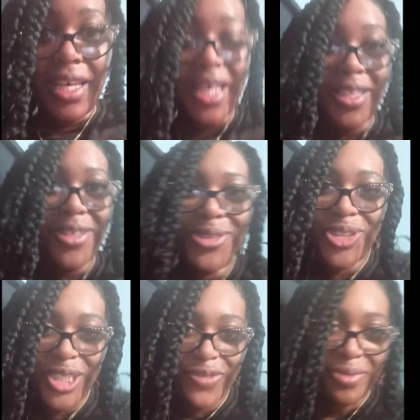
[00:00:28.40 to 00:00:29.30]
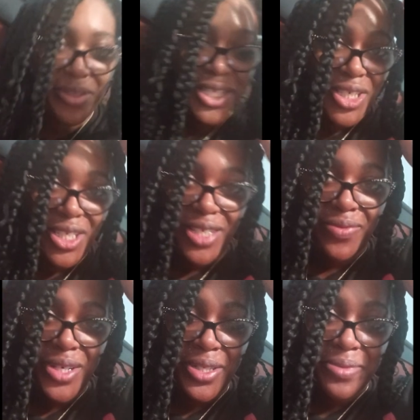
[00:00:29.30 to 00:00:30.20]
Hello,
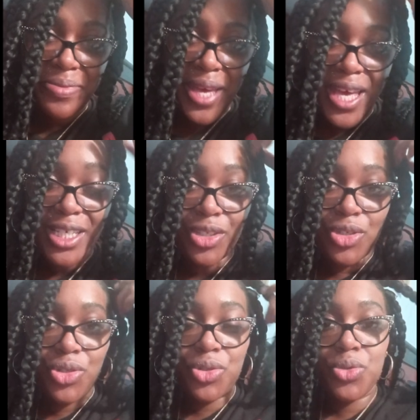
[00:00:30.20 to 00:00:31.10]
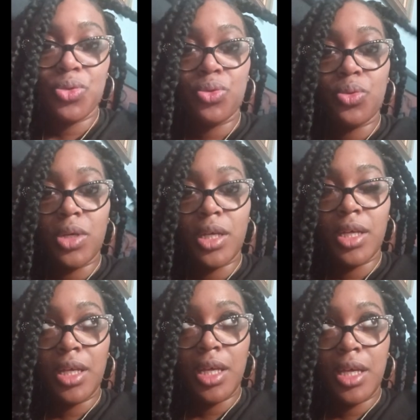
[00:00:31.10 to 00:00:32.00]
Transformation. Welcome back to
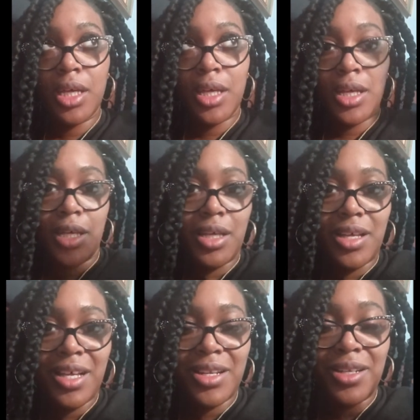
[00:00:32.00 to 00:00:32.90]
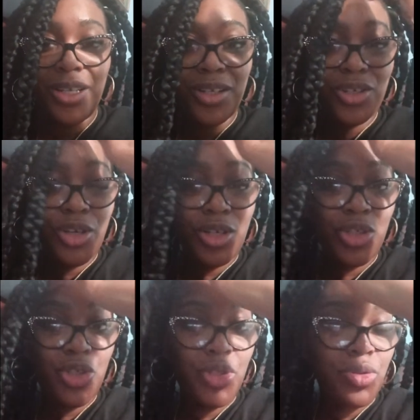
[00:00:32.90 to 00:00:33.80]
another
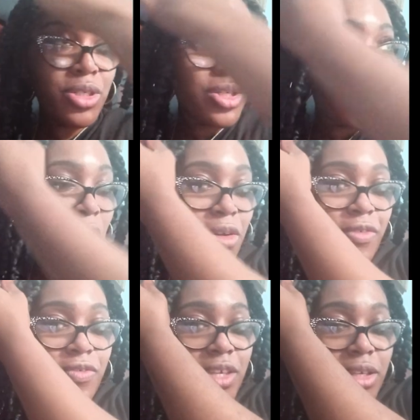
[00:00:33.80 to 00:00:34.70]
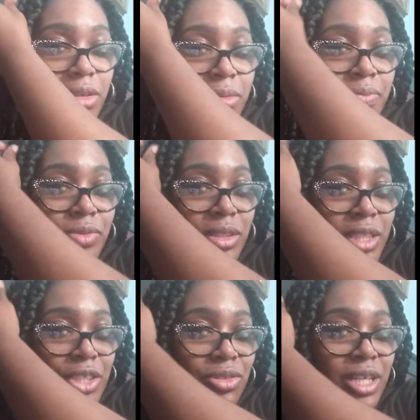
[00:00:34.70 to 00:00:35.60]
short horror film
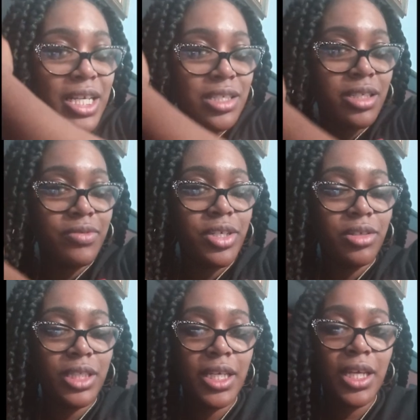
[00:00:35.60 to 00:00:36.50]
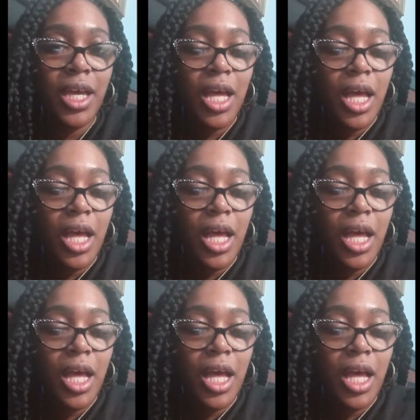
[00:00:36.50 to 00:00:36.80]
that you guys love dearly.